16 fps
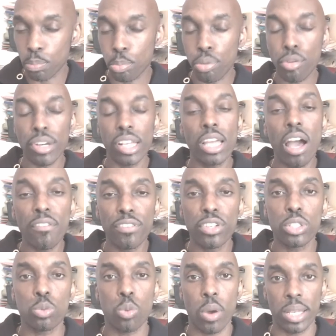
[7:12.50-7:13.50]
pretty
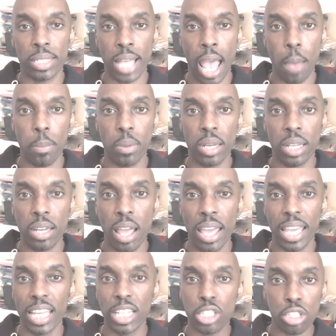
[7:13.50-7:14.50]
obvious what is happening.
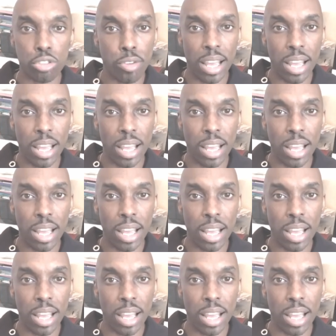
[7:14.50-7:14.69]
Interest